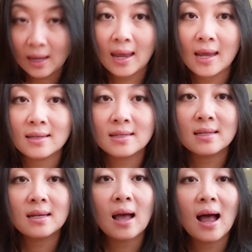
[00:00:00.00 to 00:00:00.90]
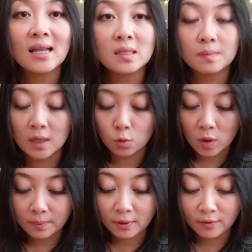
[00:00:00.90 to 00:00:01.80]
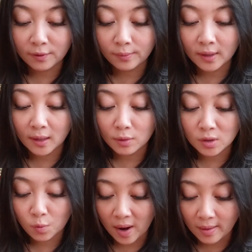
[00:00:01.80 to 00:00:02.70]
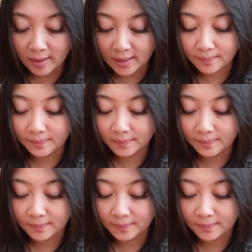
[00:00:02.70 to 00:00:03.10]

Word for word: And she asked me what perfume that I was wearing.